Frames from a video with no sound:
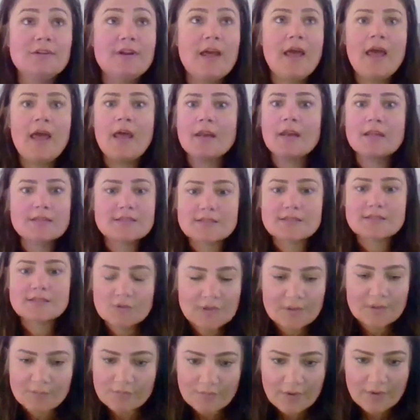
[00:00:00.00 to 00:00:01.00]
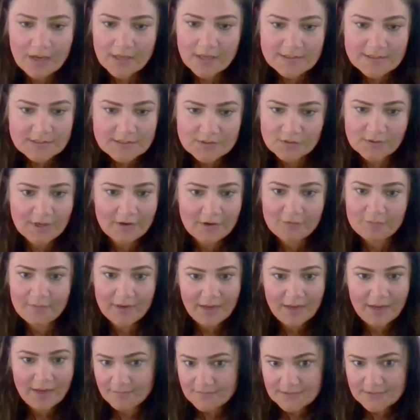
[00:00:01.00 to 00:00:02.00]
and it still left
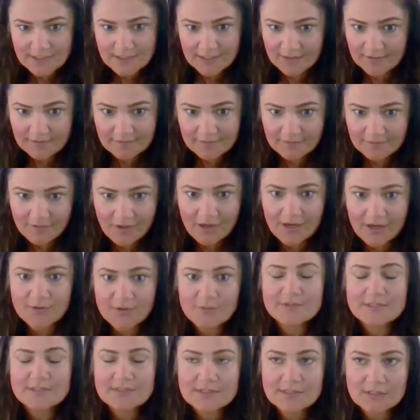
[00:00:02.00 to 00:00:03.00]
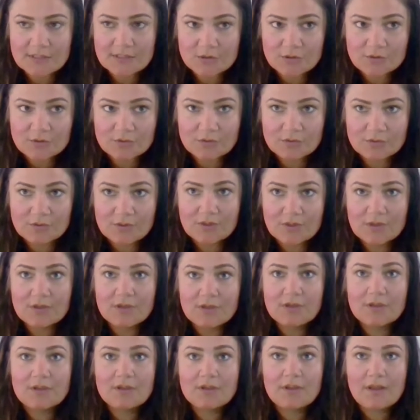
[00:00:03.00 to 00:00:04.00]
me empty. Like I was still
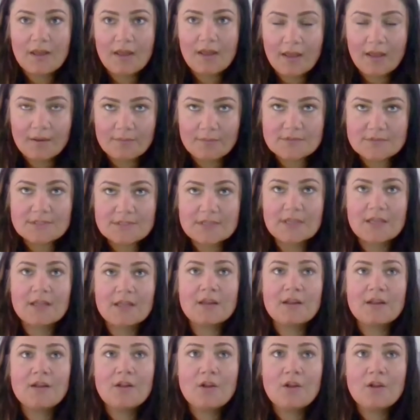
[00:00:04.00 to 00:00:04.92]
empty,